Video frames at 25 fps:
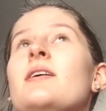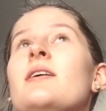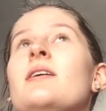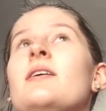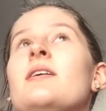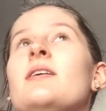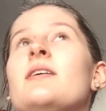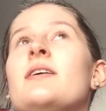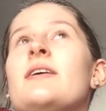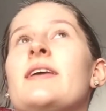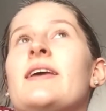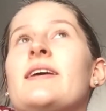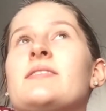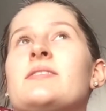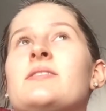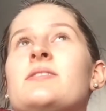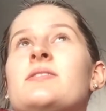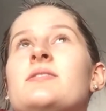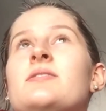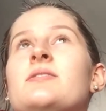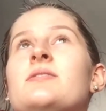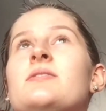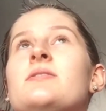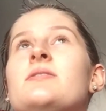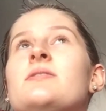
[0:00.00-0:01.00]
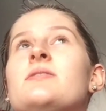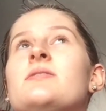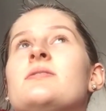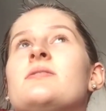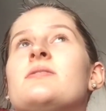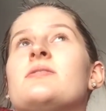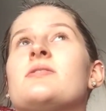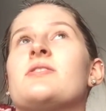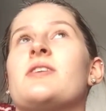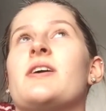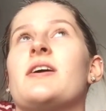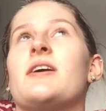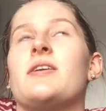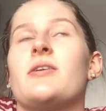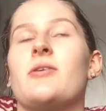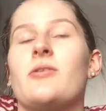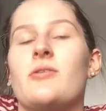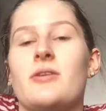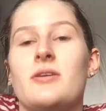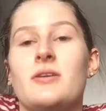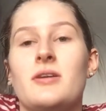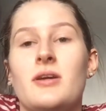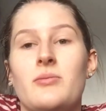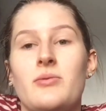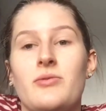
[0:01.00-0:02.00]
Yesterday, no, the
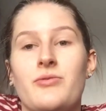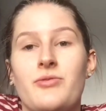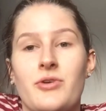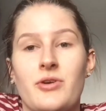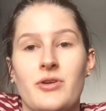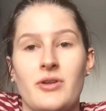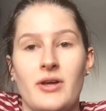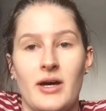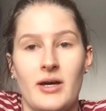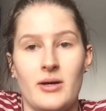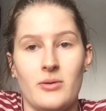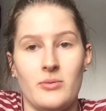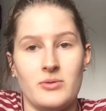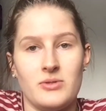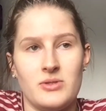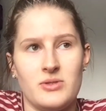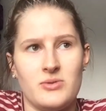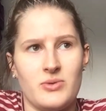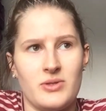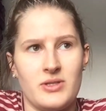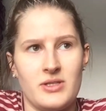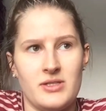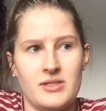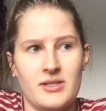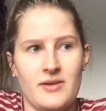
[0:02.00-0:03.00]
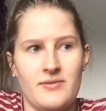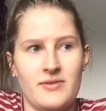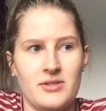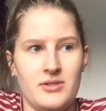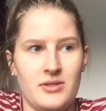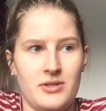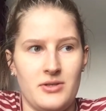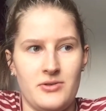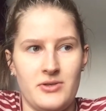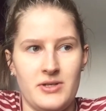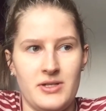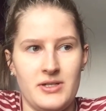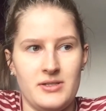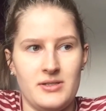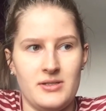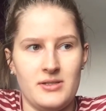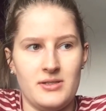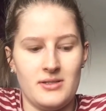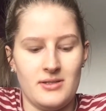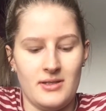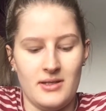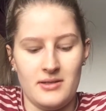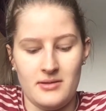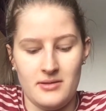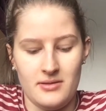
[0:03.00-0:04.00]
day before that, it was 27 degrees,
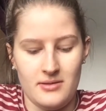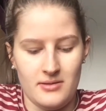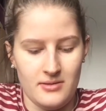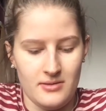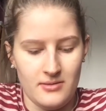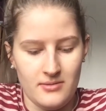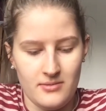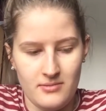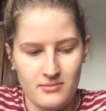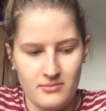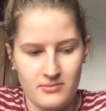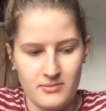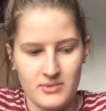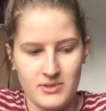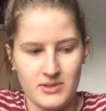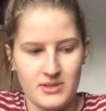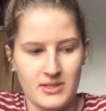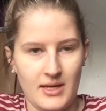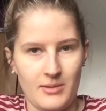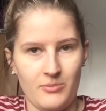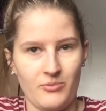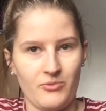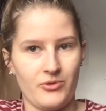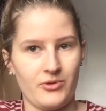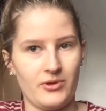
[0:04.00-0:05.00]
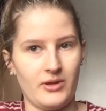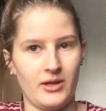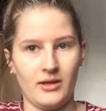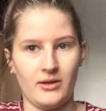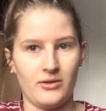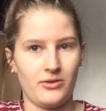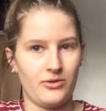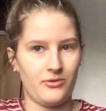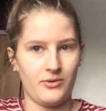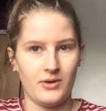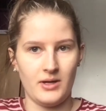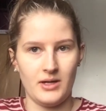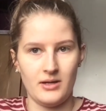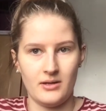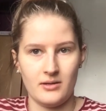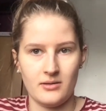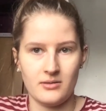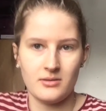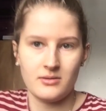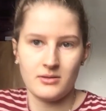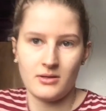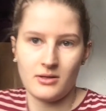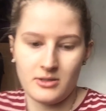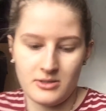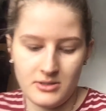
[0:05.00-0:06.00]
and same for like 3
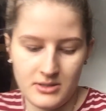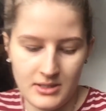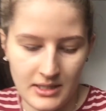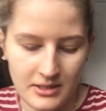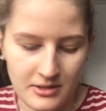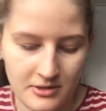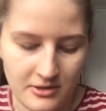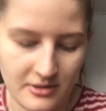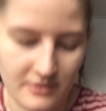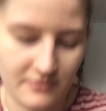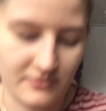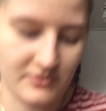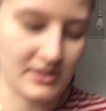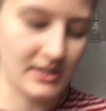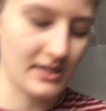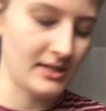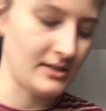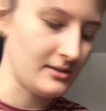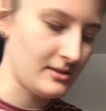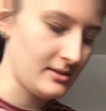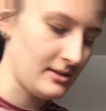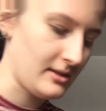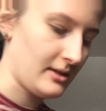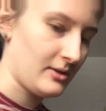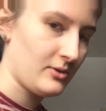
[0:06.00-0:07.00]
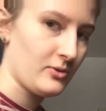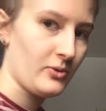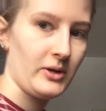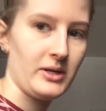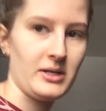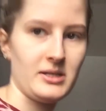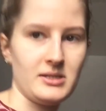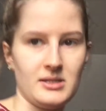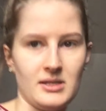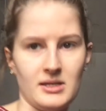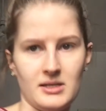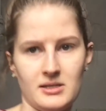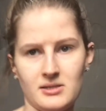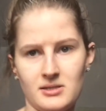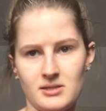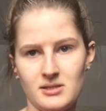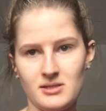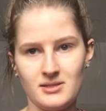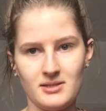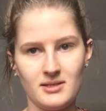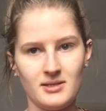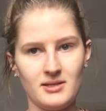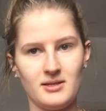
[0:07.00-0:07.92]
consecutive days, like 26